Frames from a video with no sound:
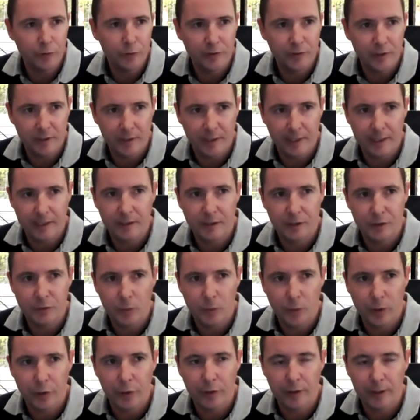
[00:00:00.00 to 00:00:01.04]
move to Texas,
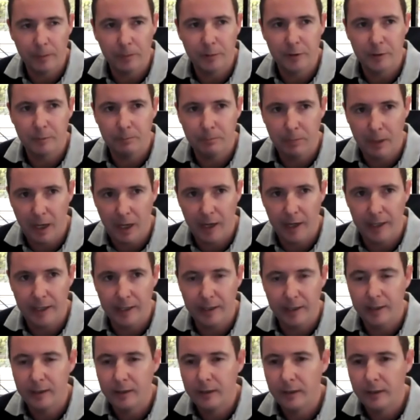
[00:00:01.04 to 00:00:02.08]
where you're able to buy